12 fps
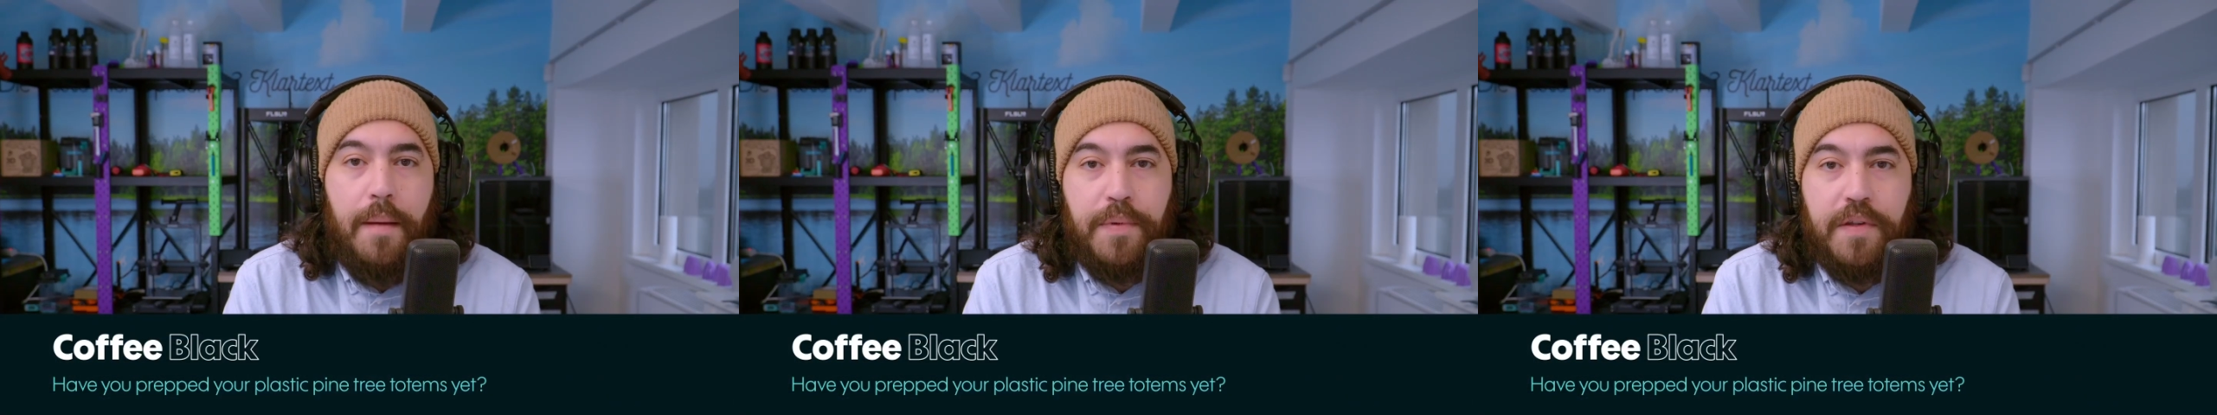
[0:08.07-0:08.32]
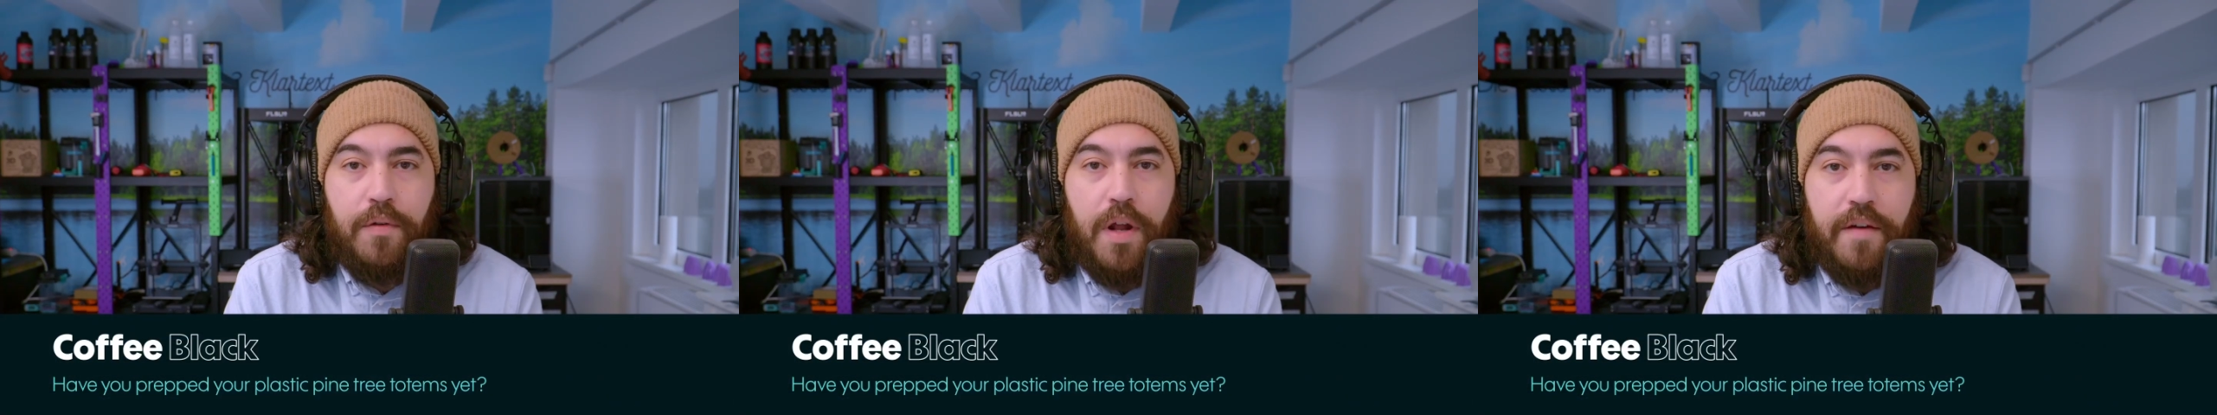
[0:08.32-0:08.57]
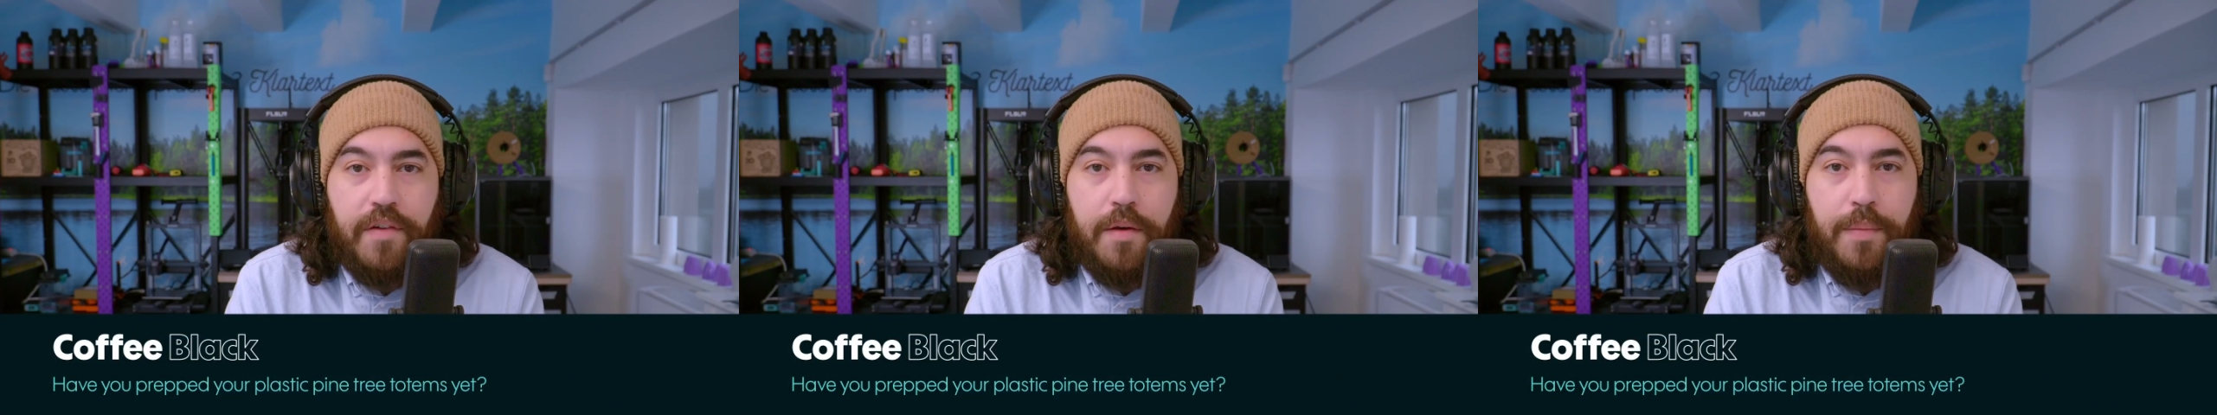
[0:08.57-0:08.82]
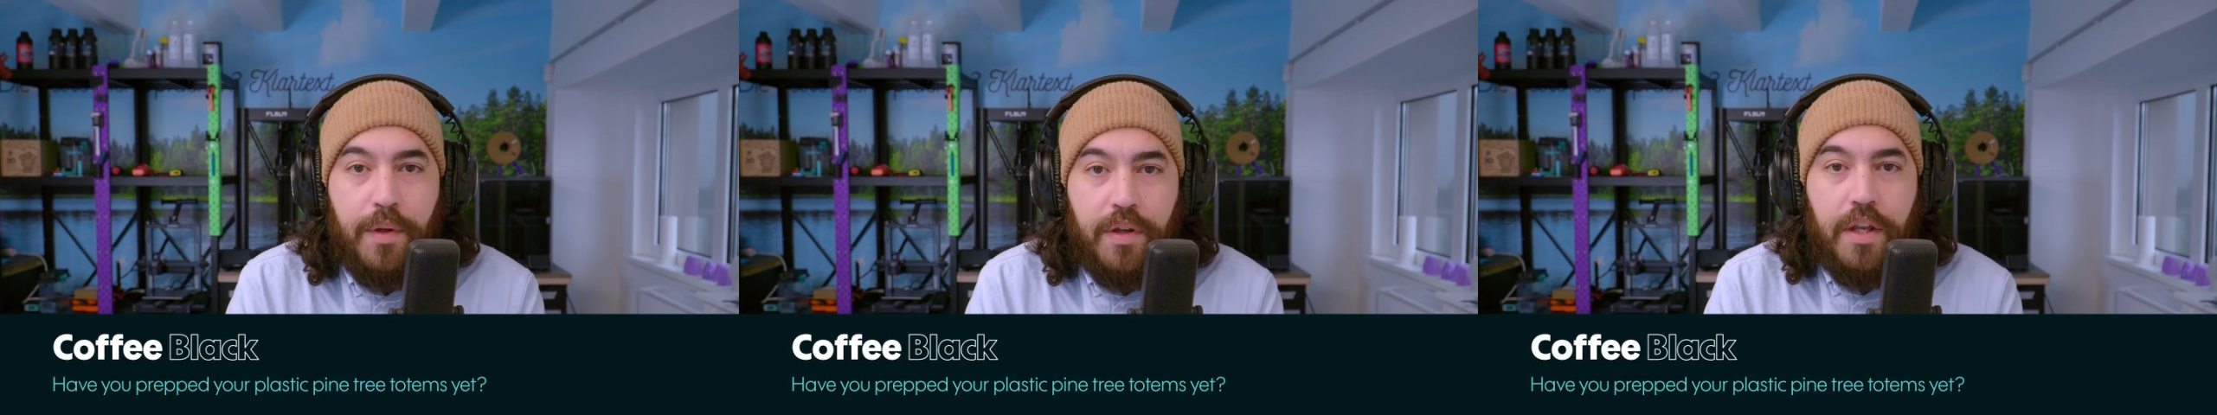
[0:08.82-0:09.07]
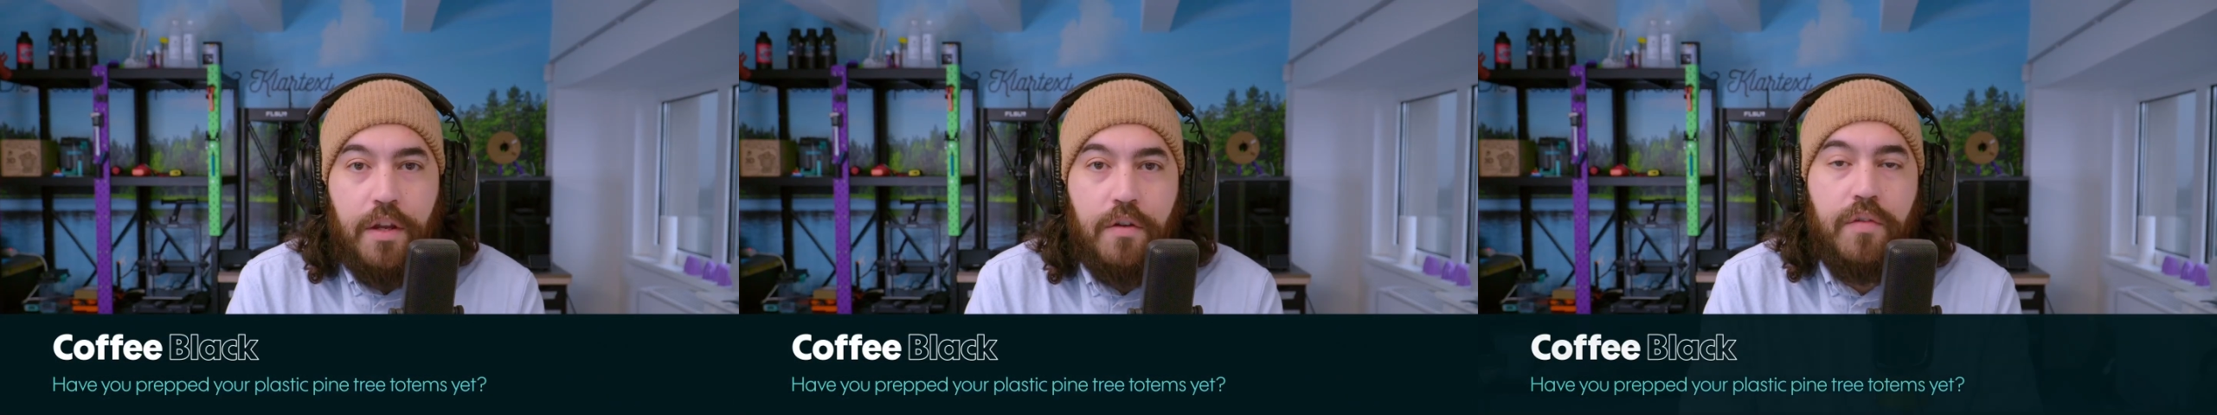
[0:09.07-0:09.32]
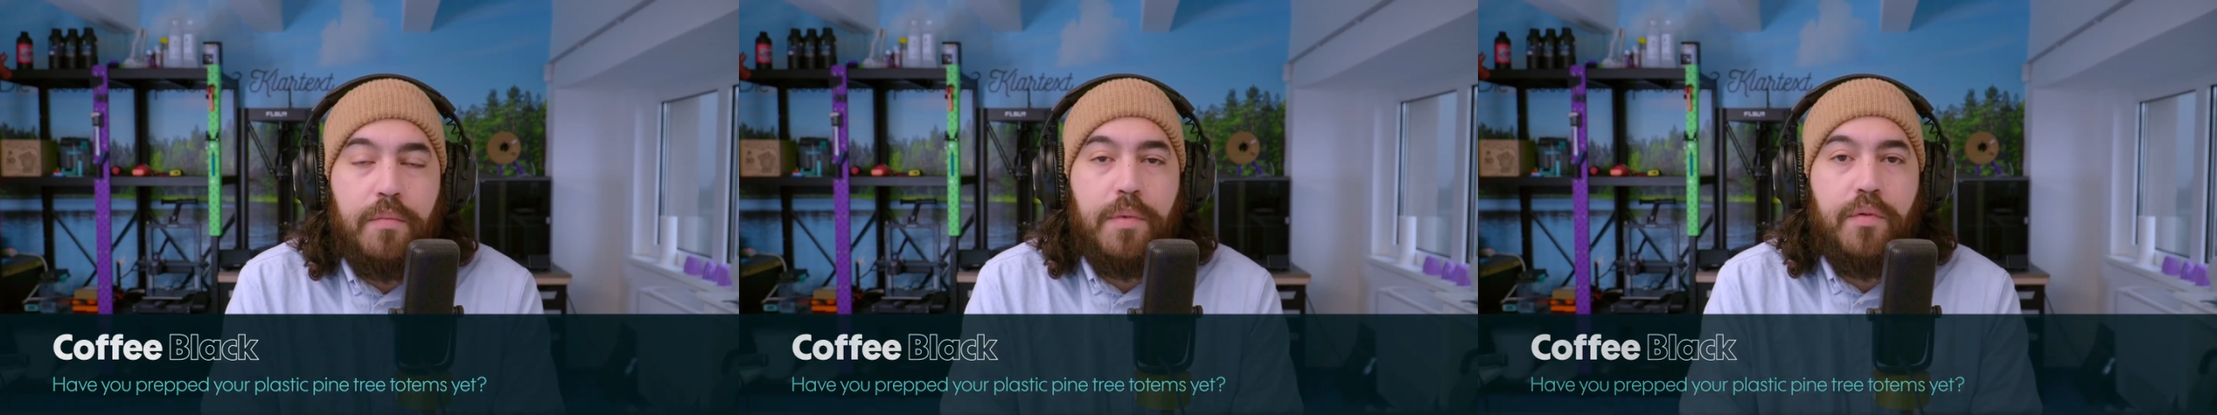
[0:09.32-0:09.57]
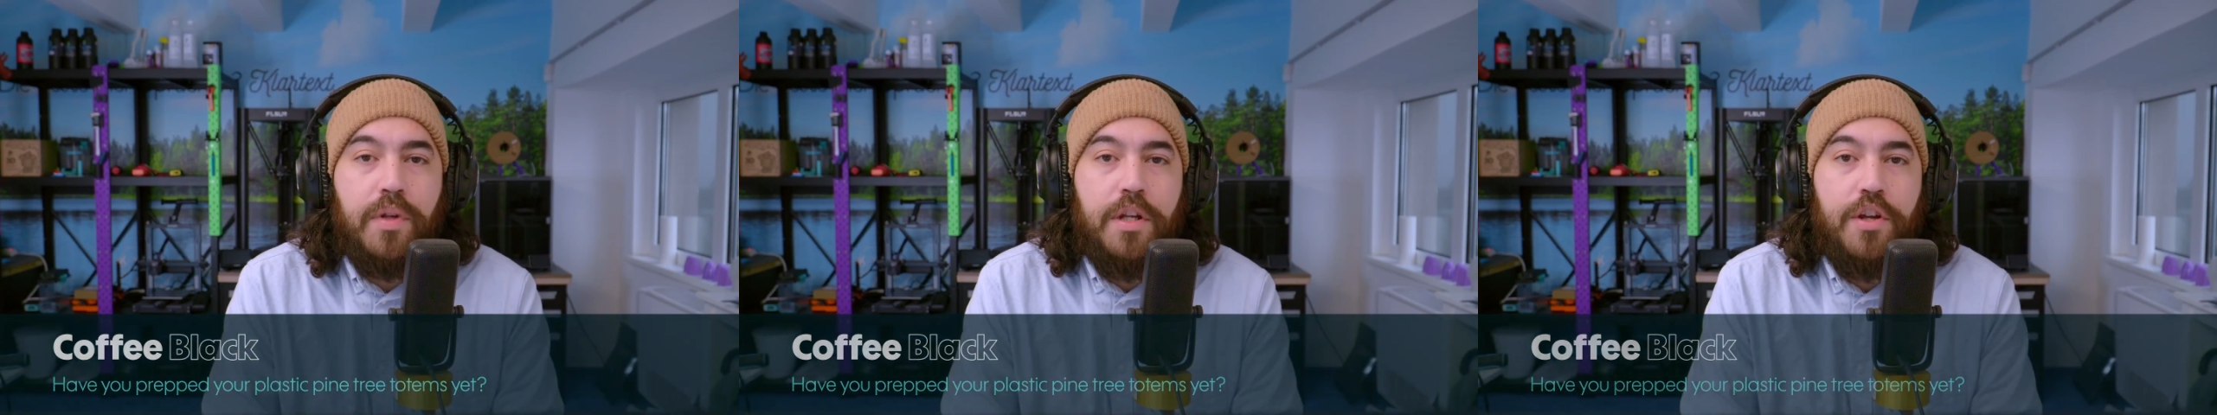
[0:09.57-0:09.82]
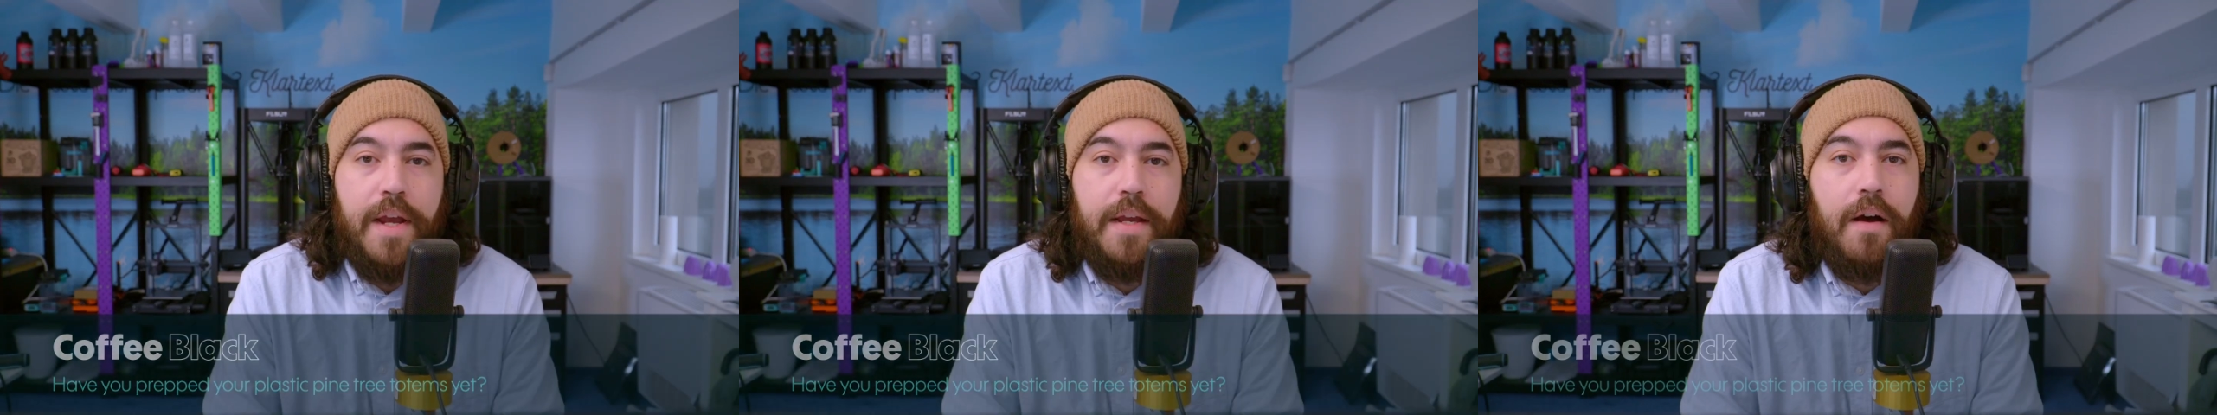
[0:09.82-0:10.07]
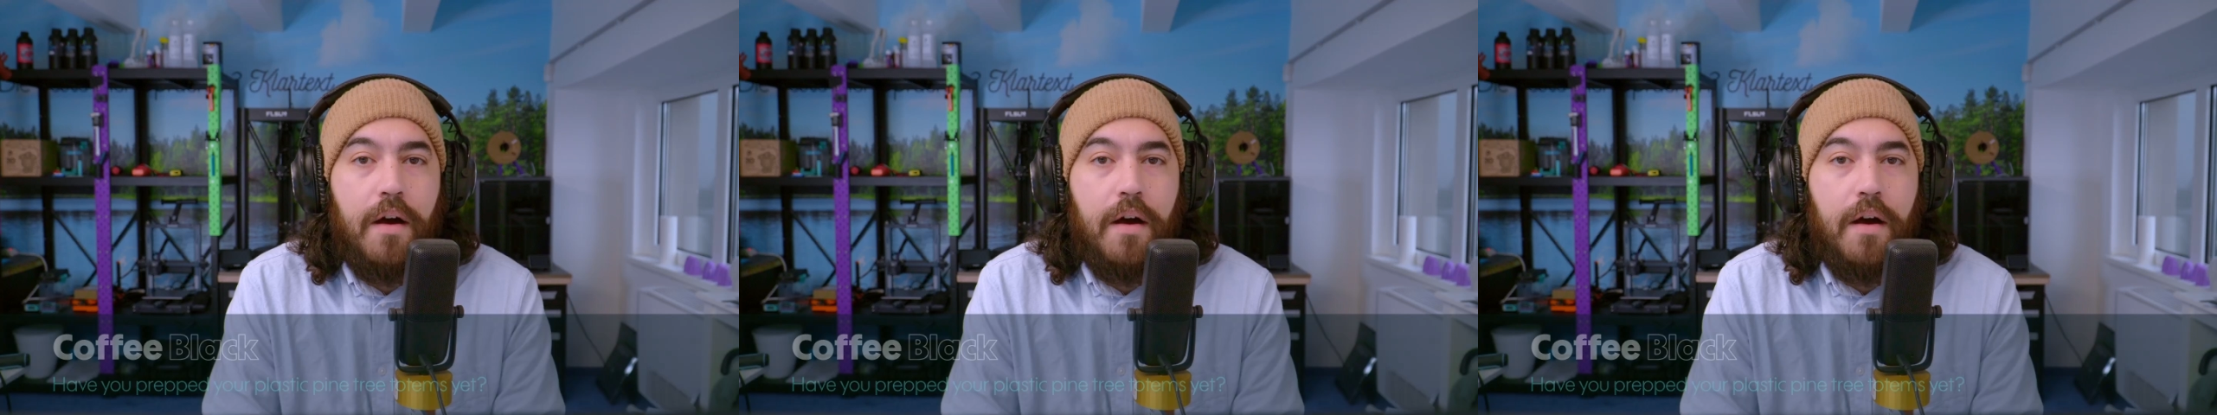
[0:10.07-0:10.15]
episode of Community News from 3D Jake,